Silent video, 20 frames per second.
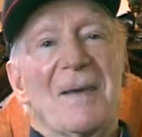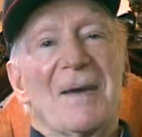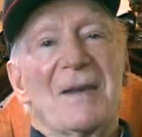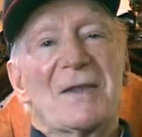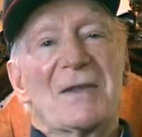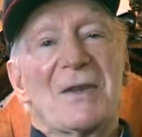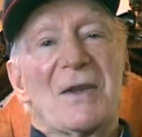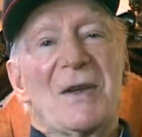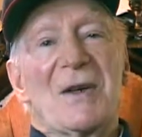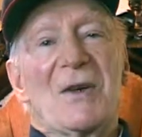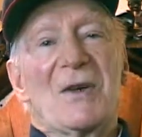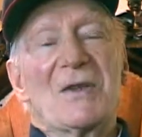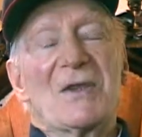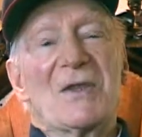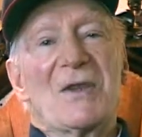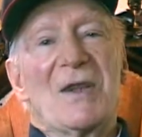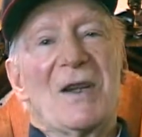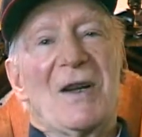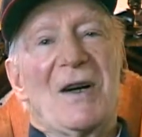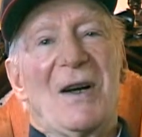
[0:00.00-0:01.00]
So he goes
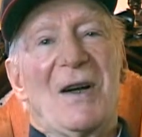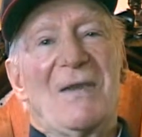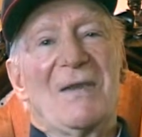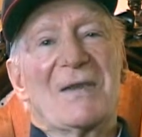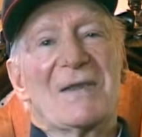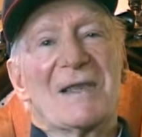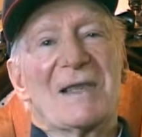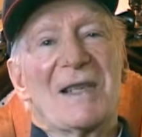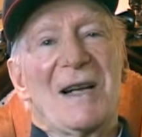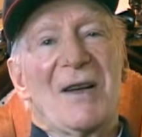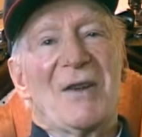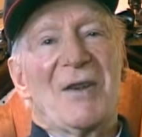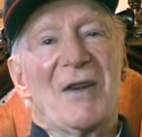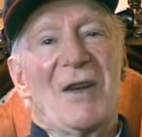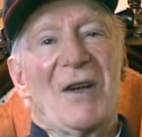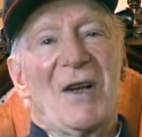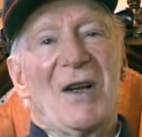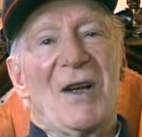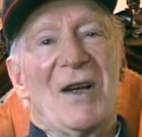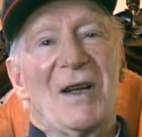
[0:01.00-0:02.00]
to the office down the
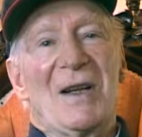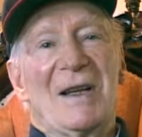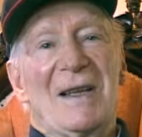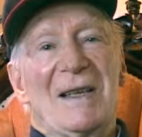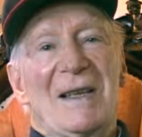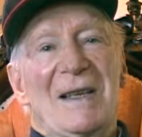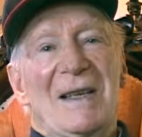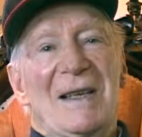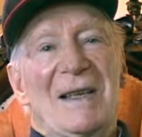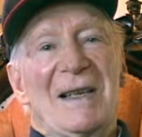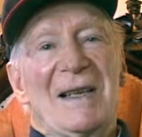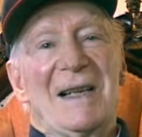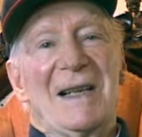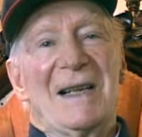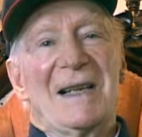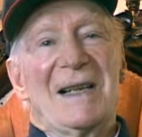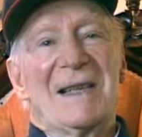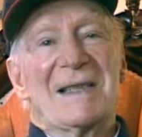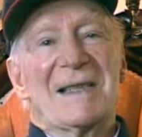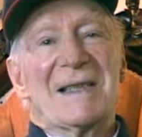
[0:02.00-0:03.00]
hall,
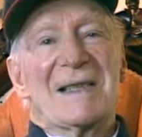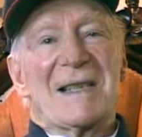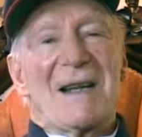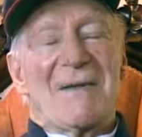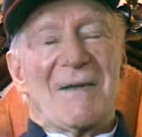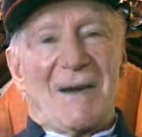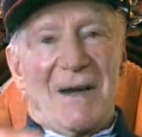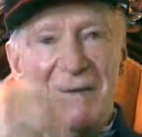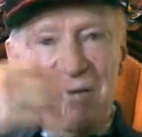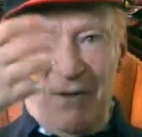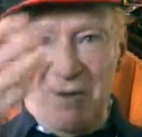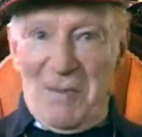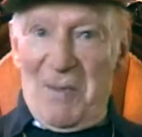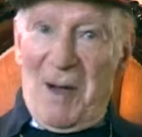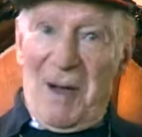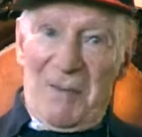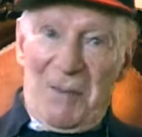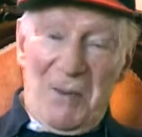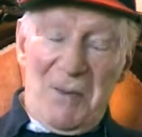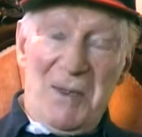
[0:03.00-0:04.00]
and he says, I've come for
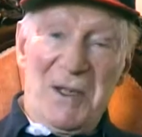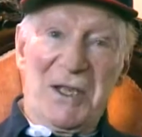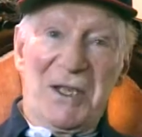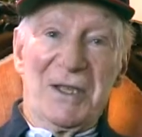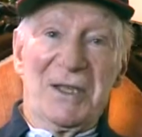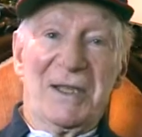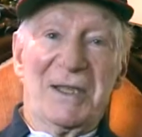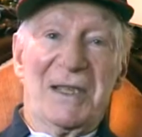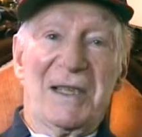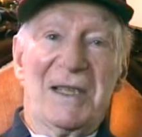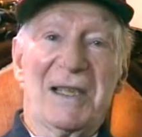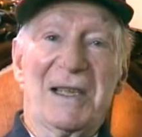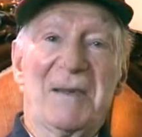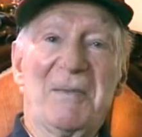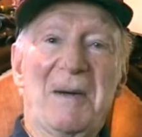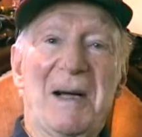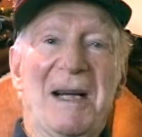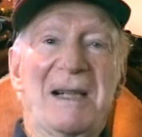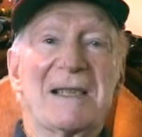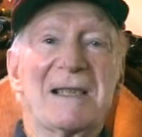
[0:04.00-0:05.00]
my permission. And the
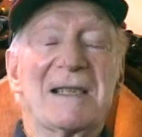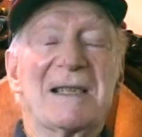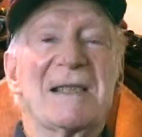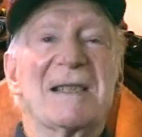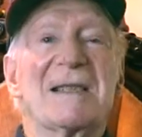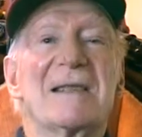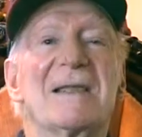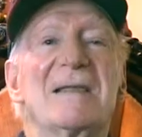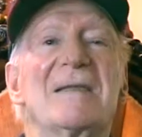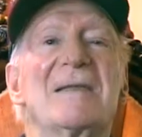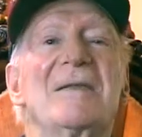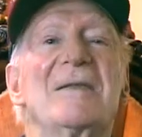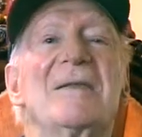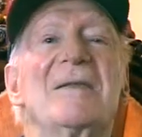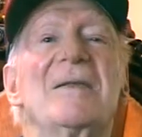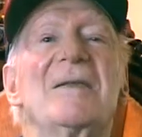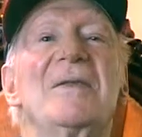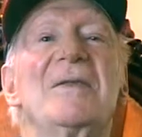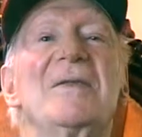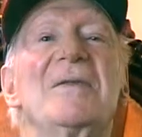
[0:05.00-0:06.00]
man says,
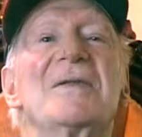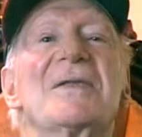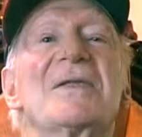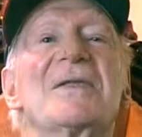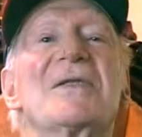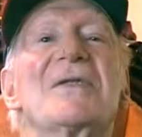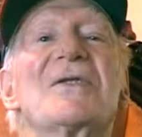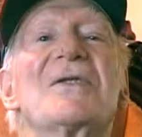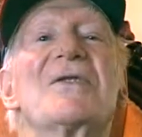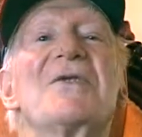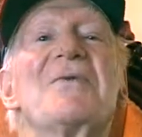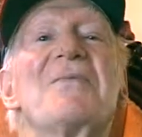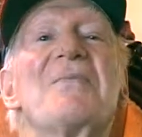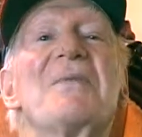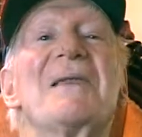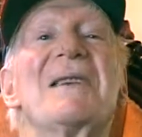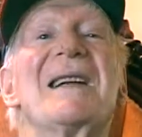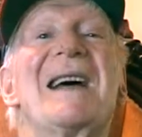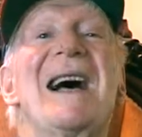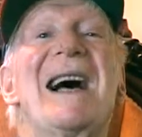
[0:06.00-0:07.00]
you
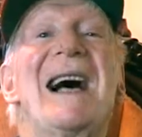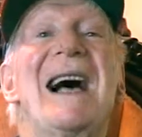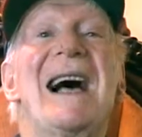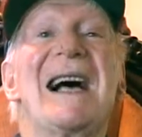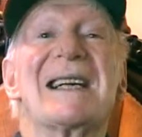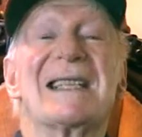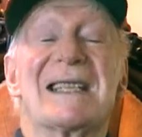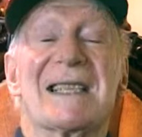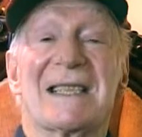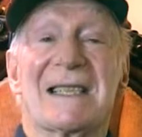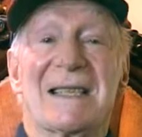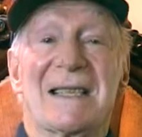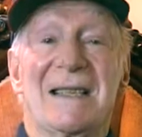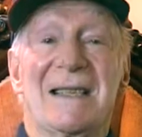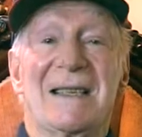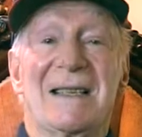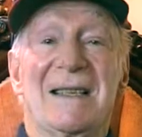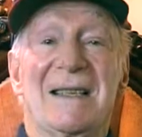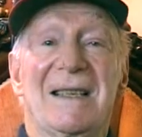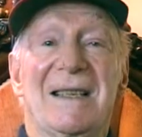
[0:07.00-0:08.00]
stupid ass,
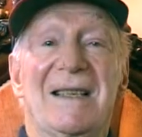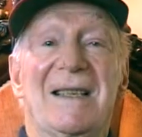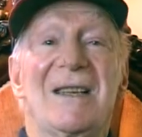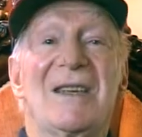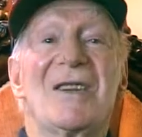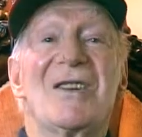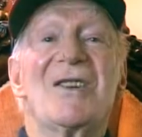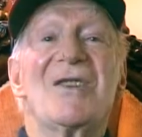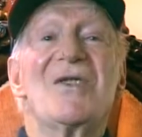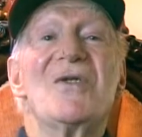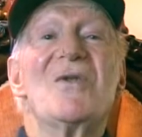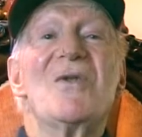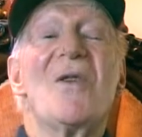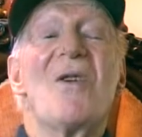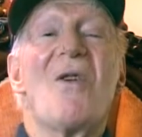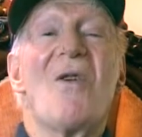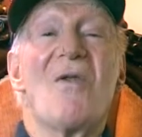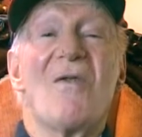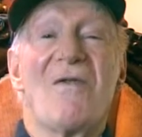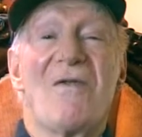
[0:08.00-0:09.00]
you
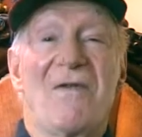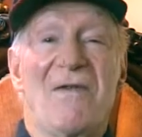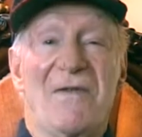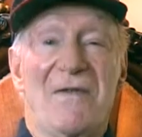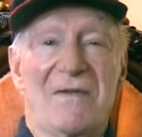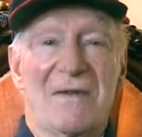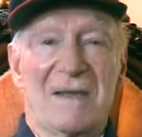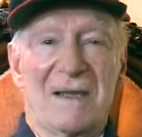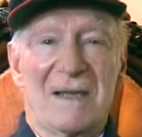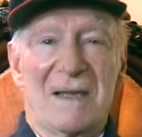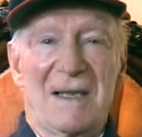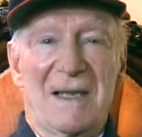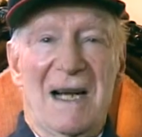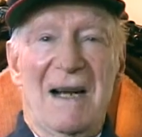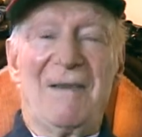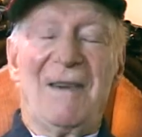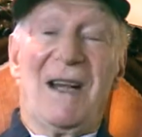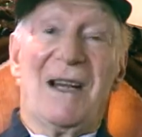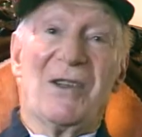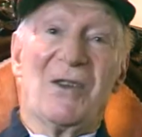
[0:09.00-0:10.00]
oaf.
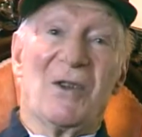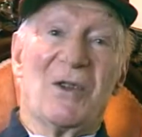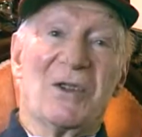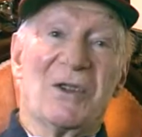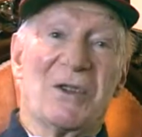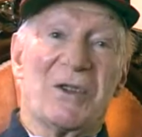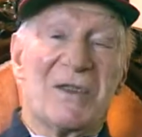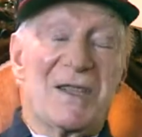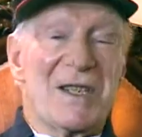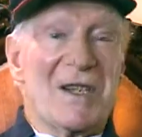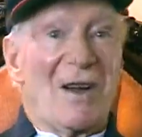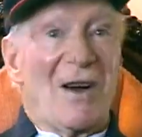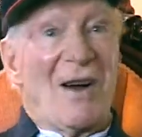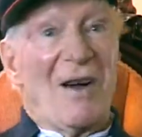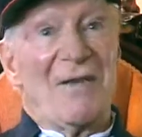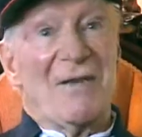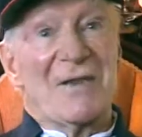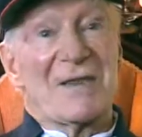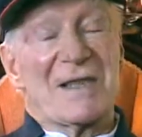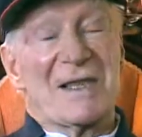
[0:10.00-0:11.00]
Haven't I told you it's the
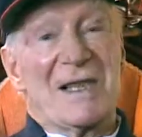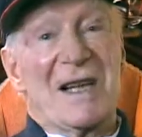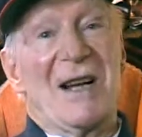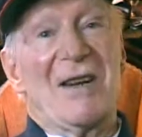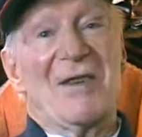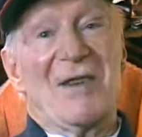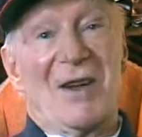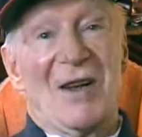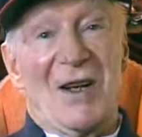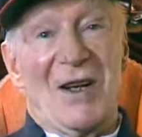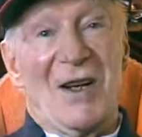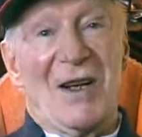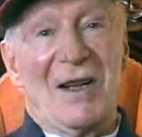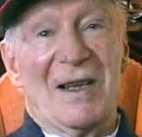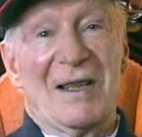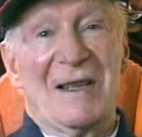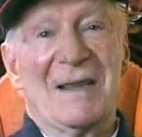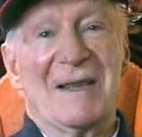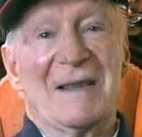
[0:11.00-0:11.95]
office down the hall?